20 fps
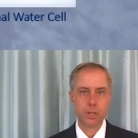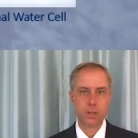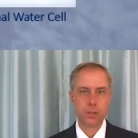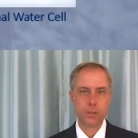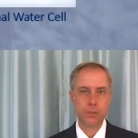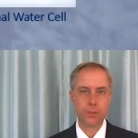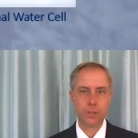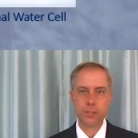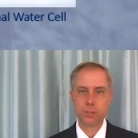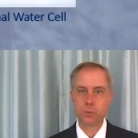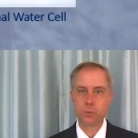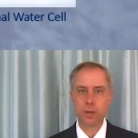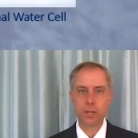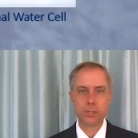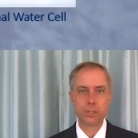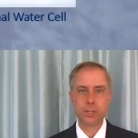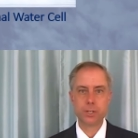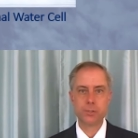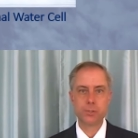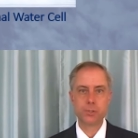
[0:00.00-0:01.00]
These
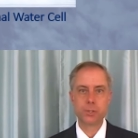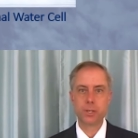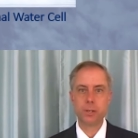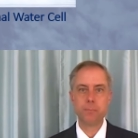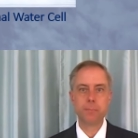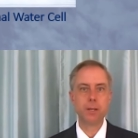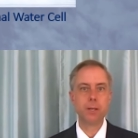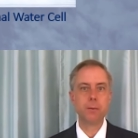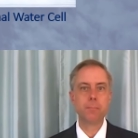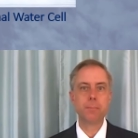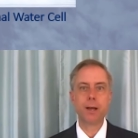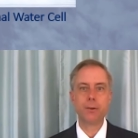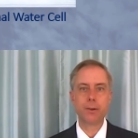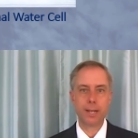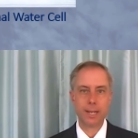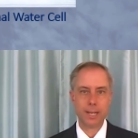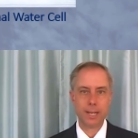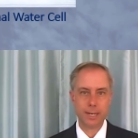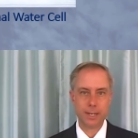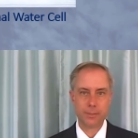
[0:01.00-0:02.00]
questions can be about
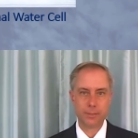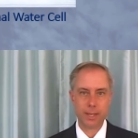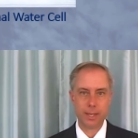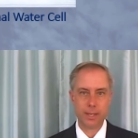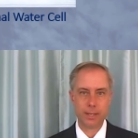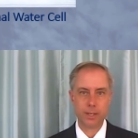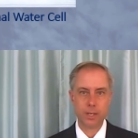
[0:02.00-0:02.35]
anything,